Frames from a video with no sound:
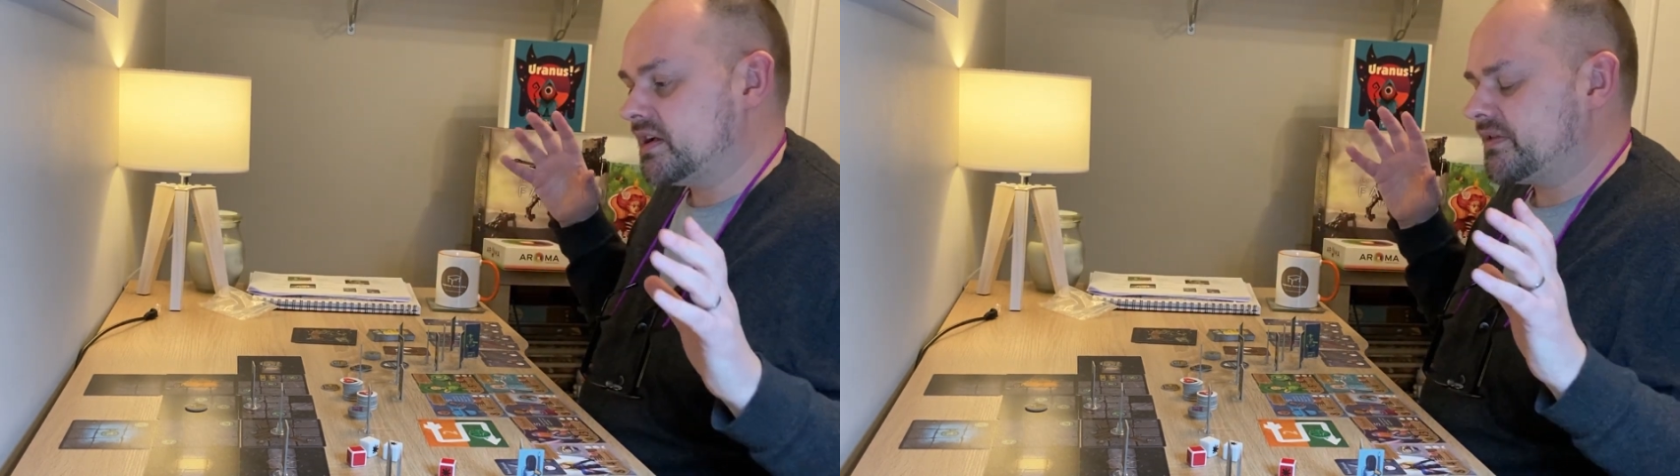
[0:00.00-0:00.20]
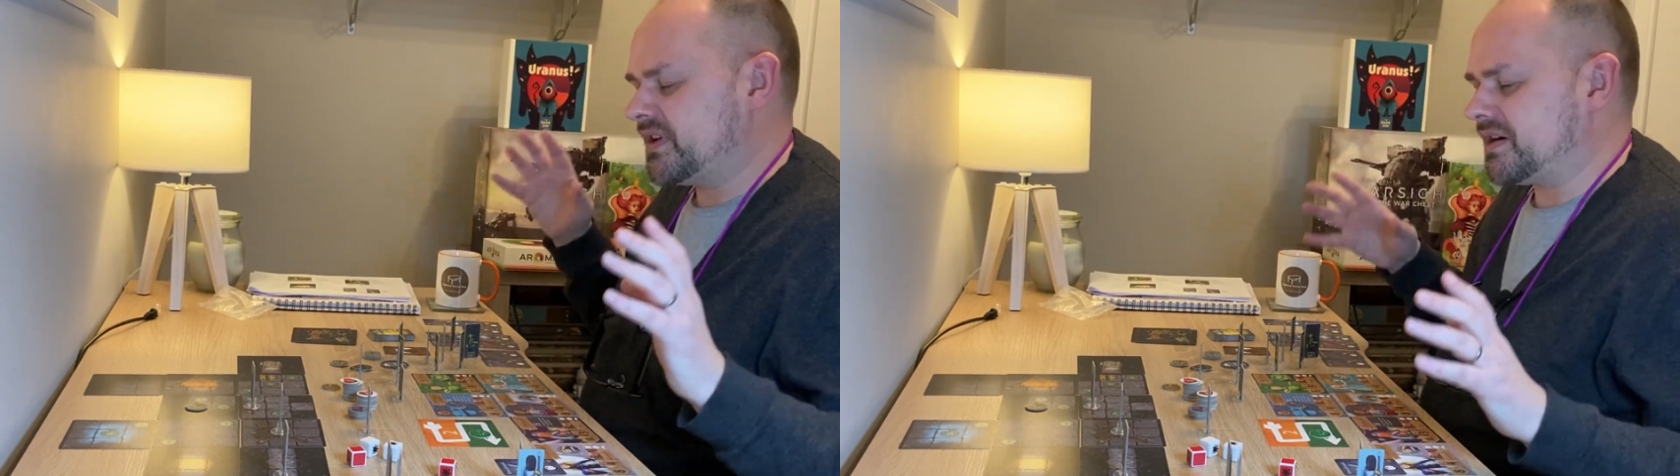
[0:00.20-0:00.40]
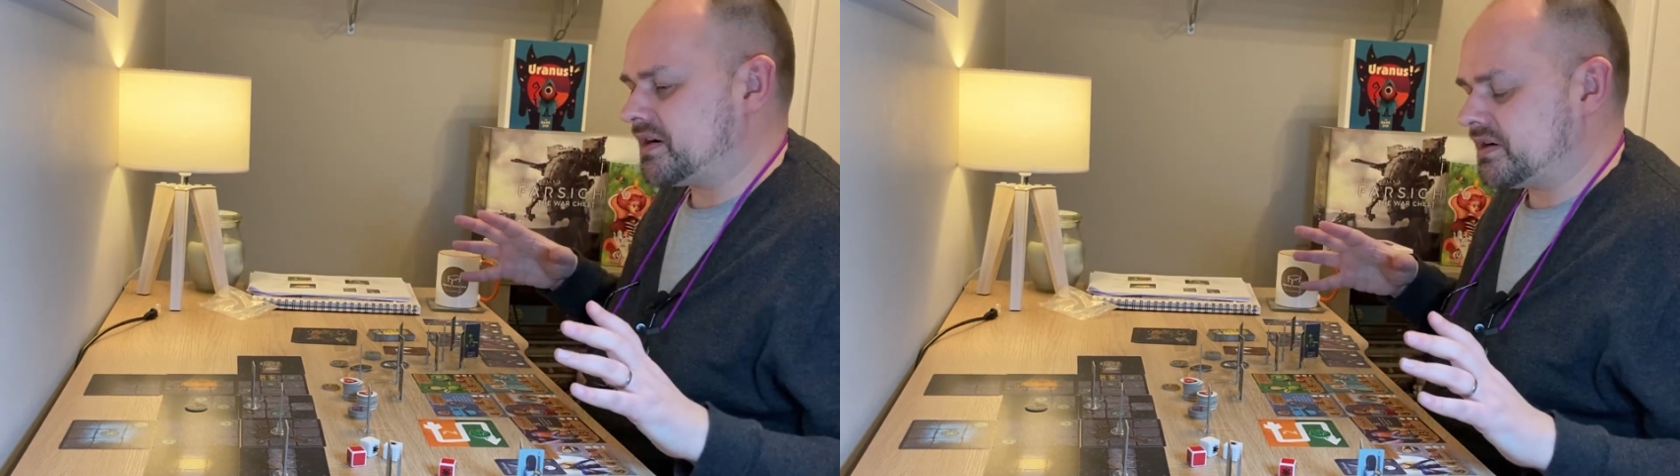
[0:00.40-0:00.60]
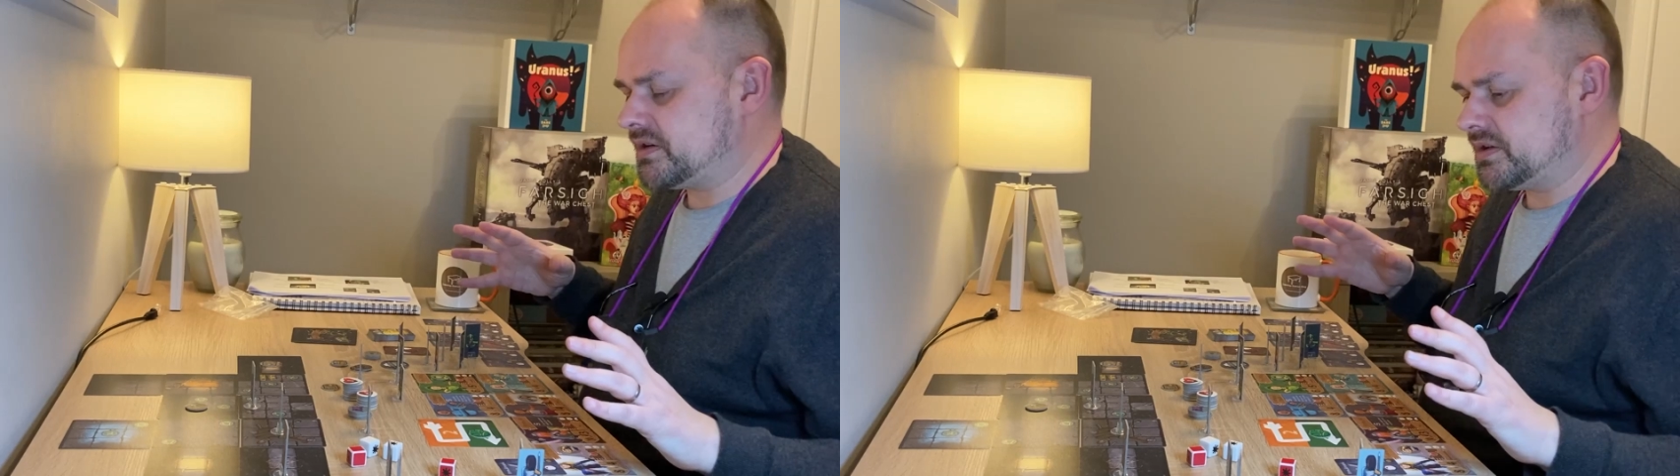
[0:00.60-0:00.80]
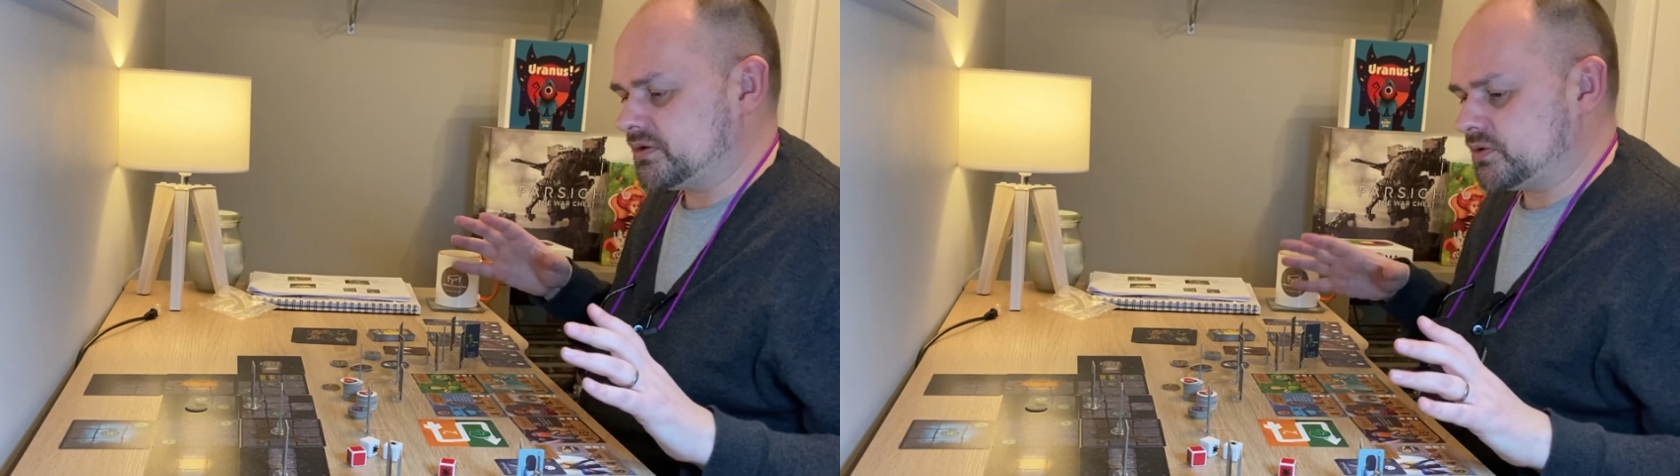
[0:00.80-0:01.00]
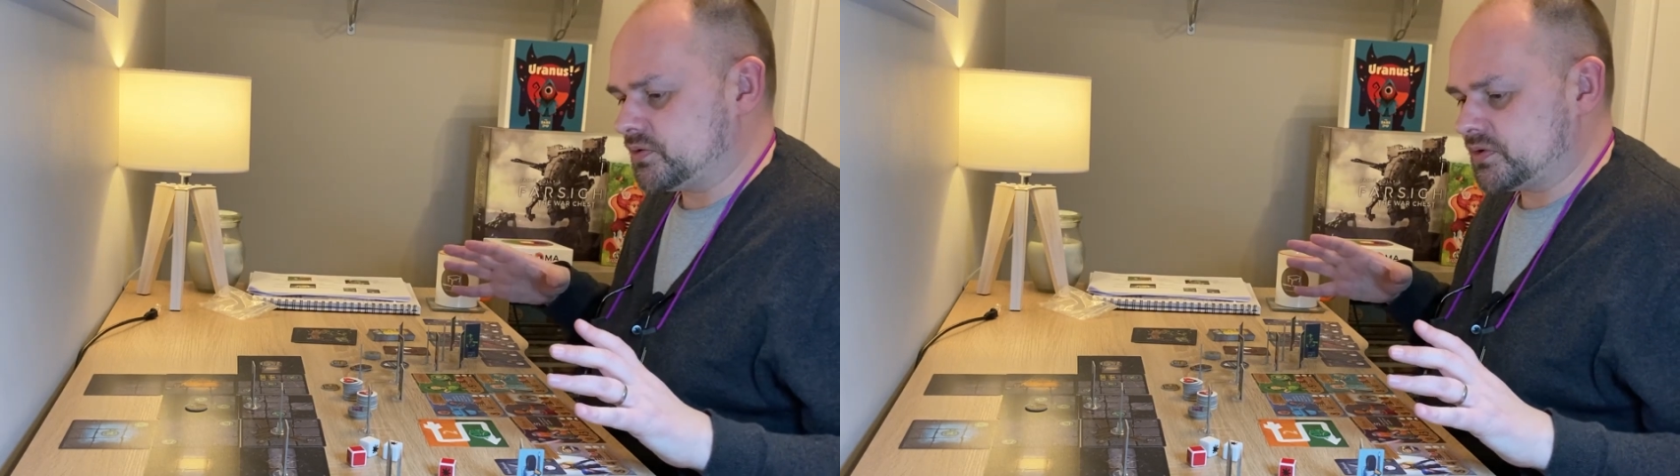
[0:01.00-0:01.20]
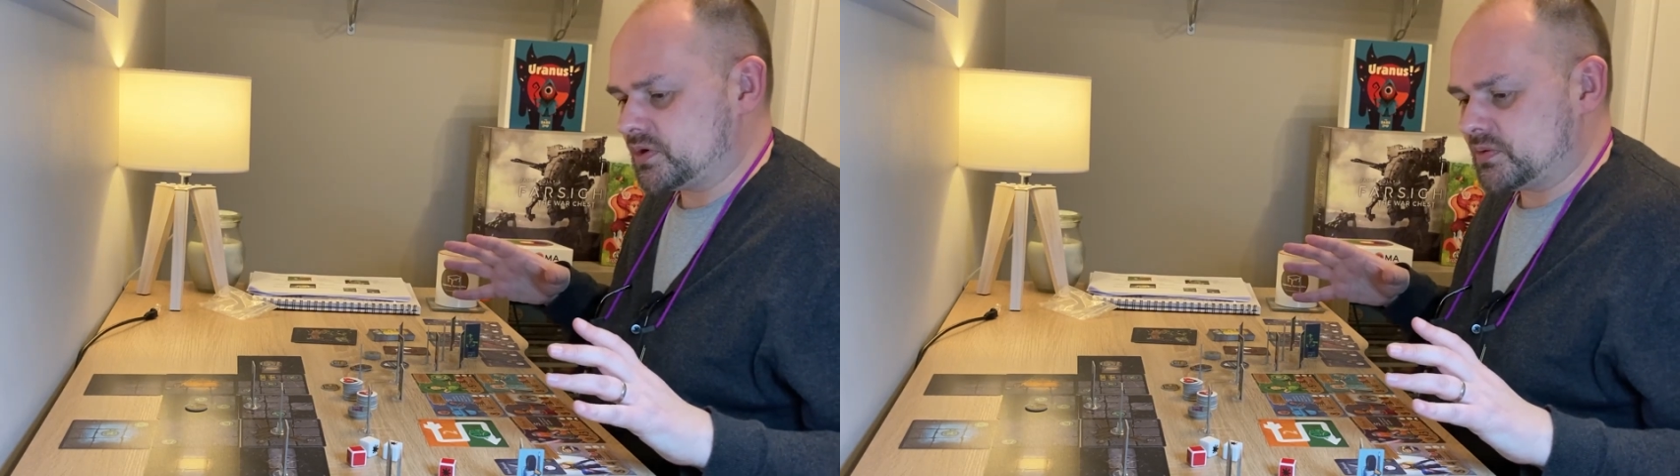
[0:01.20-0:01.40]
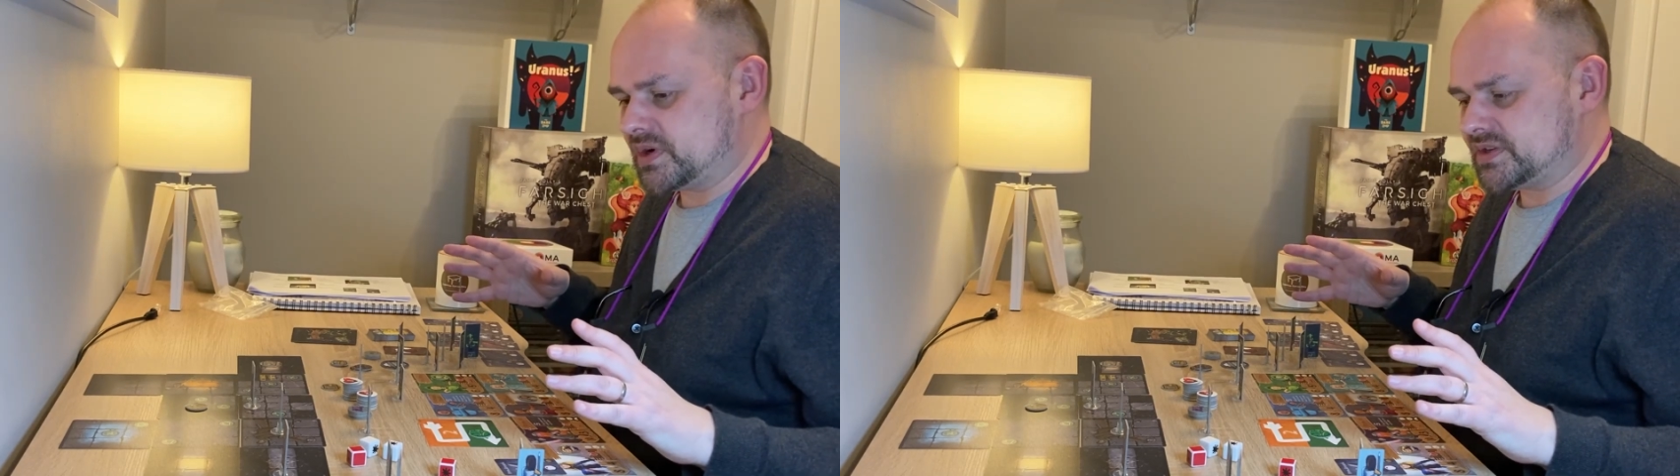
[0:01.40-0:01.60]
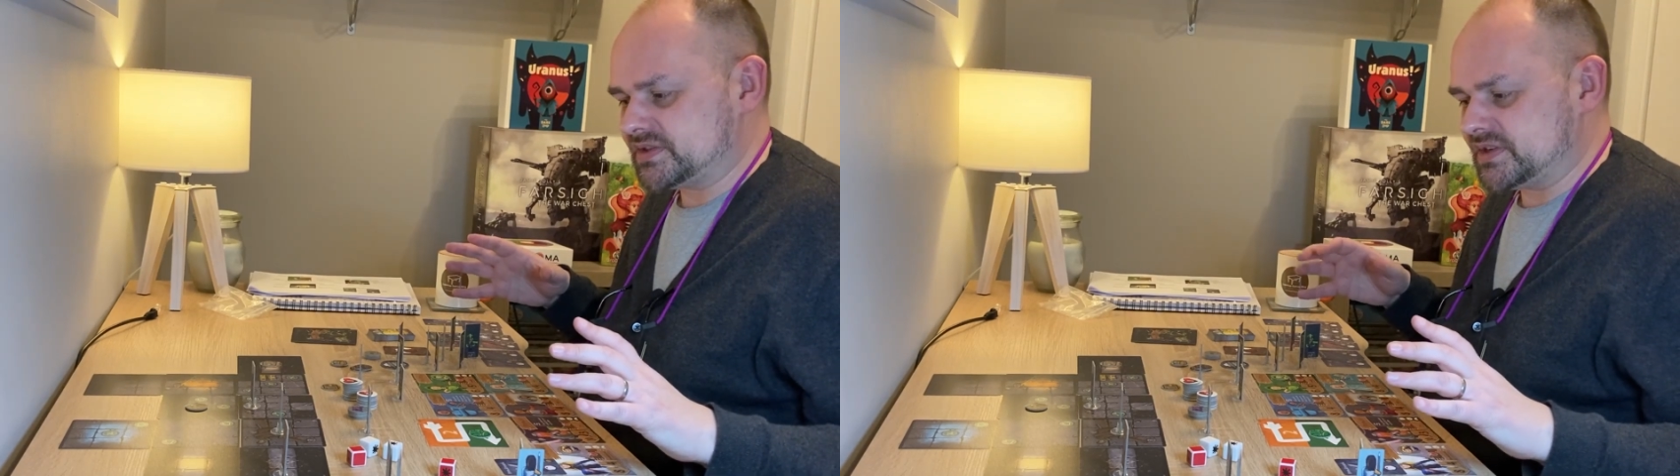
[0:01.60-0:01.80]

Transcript: The art in CoraQuest